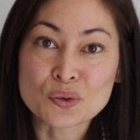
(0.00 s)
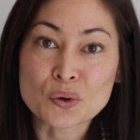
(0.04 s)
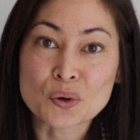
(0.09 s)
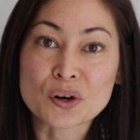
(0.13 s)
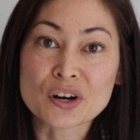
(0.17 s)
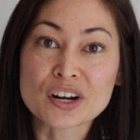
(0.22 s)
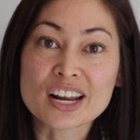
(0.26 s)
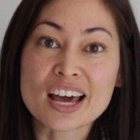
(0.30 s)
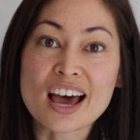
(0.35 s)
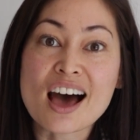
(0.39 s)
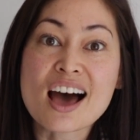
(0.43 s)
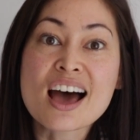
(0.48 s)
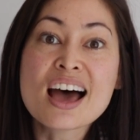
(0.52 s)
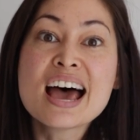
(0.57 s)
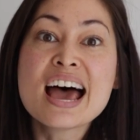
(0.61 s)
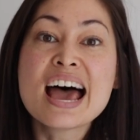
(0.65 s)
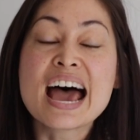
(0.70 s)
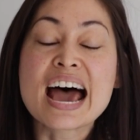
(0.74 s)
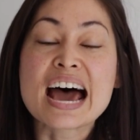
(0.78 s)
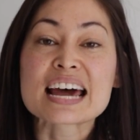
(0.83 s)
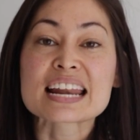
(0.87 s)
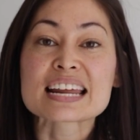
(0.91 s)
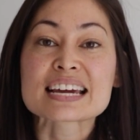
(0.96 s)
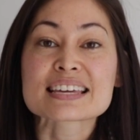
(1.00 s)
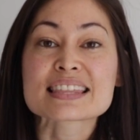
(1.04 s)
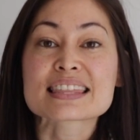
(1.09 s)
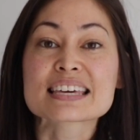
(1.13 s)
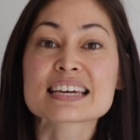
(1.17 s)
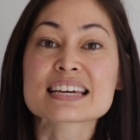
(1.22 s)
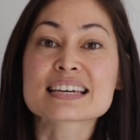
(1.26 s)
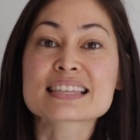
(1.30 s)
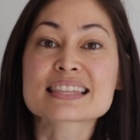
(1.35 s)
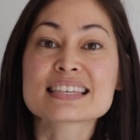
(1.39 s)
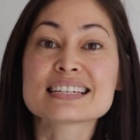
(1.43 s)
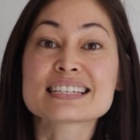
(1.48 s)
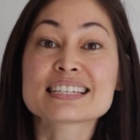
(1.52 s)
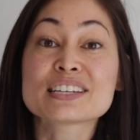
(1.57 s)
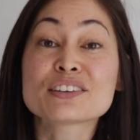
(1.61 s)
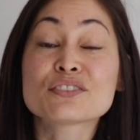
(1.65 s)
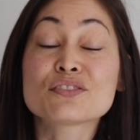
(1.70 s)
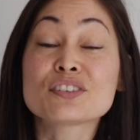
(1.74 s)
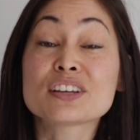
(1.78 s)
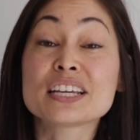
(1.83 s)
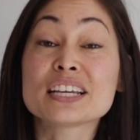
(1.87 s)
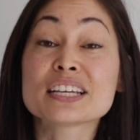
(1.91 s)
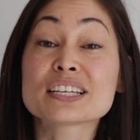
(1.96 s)
Florida, and I think that
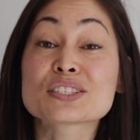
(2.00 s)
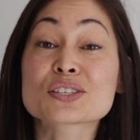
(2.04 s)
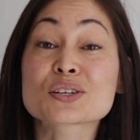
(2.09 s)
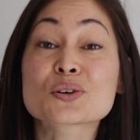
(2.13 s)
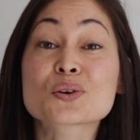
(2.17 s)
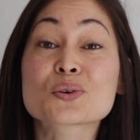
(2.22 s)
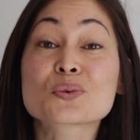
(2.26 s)
Tiffany is a